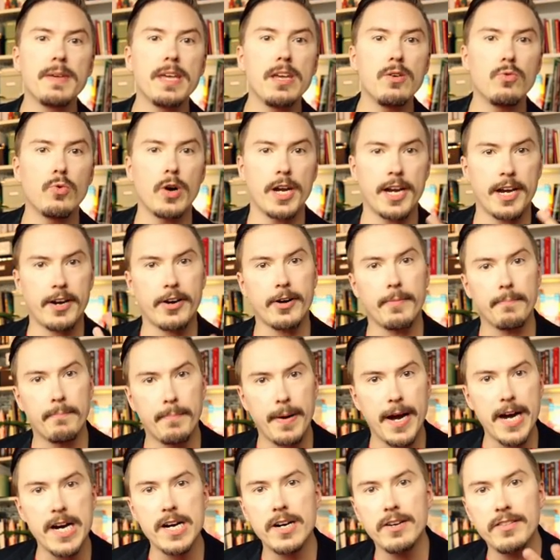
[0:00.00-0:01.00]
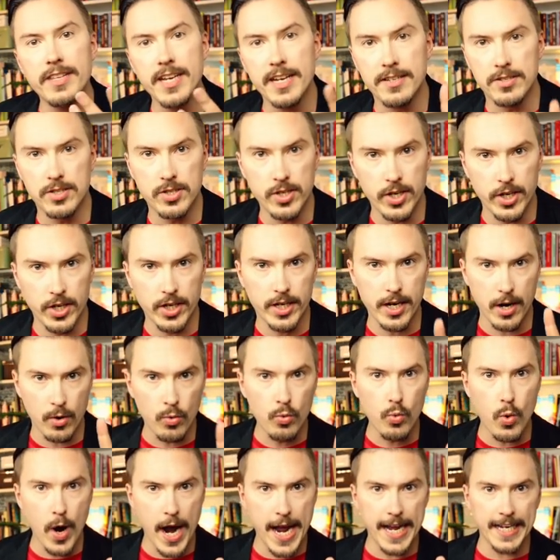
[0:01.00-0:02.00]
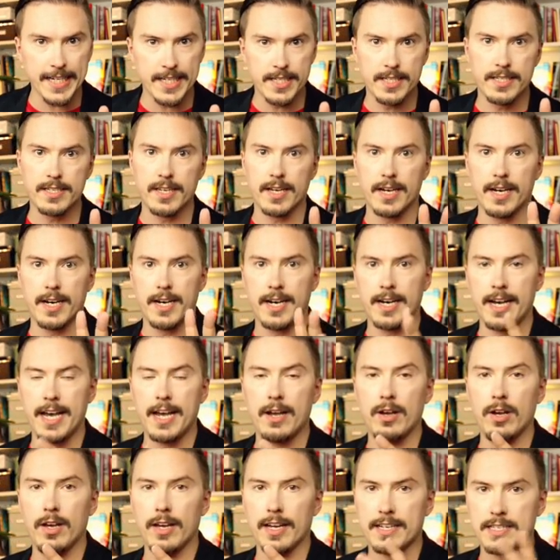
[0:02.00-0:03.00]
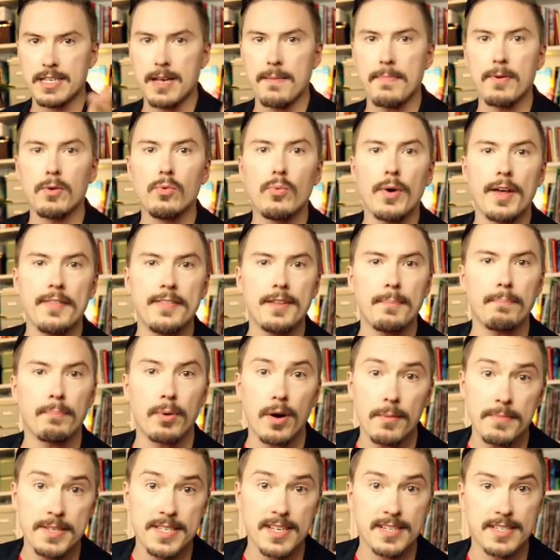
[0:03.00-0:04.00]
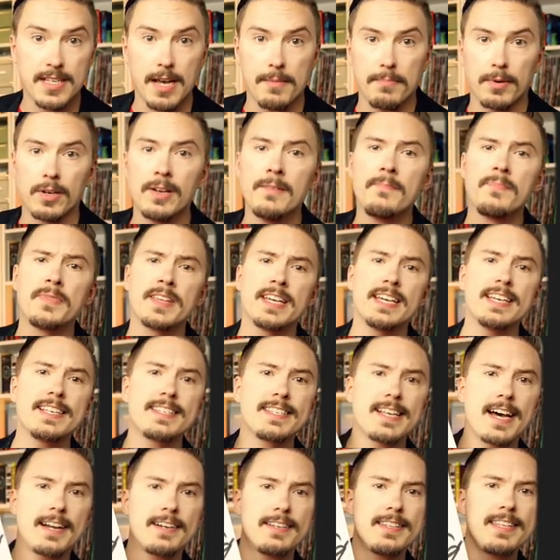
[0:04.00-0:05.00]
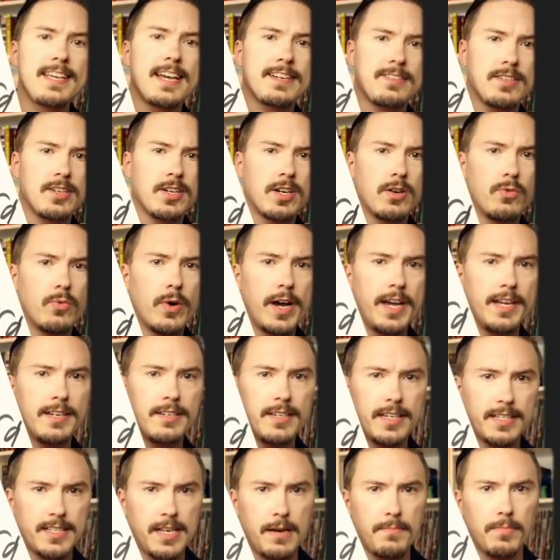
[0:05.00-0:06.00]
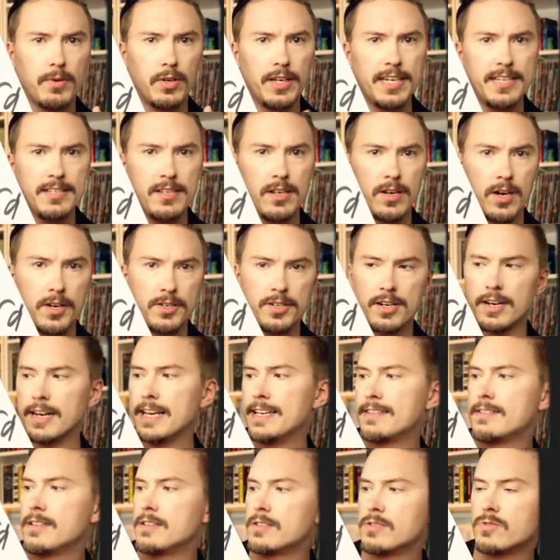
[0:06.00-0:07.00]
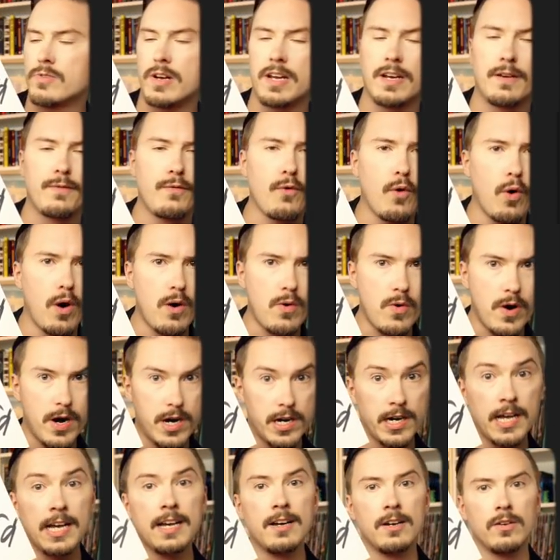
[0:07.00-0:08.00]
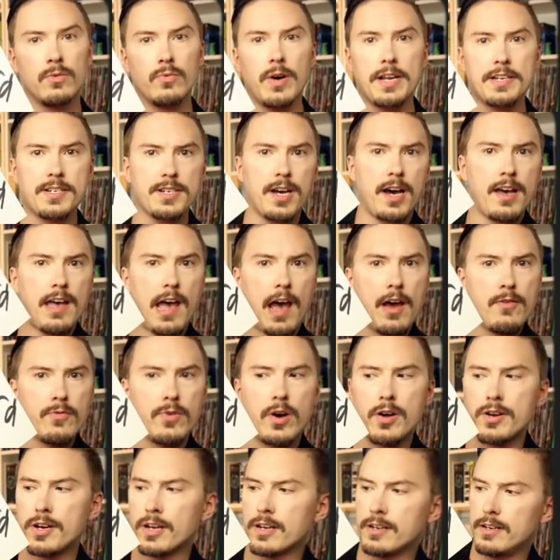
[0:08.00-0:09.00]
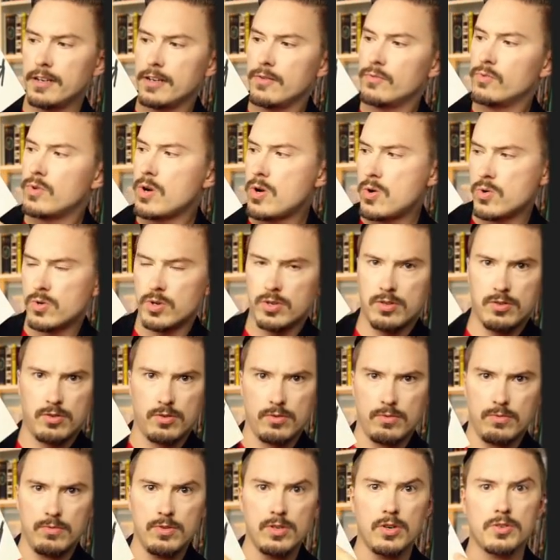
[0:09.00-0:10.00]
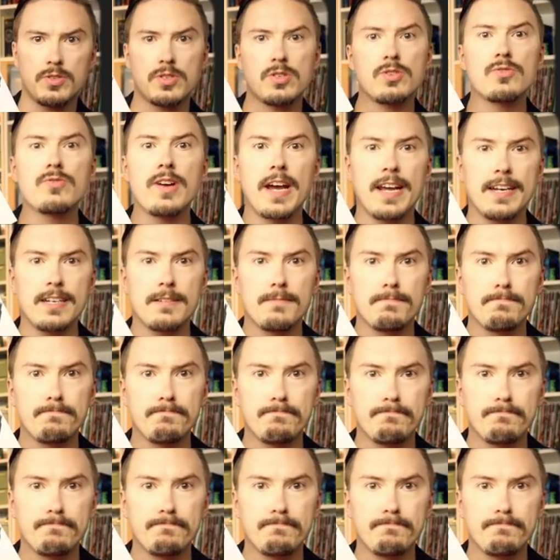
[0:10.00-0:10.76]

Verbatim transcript: me when I compare the async await example with the promise example is that the async await example is a lot less straightforward, which I ironically wrote not straight.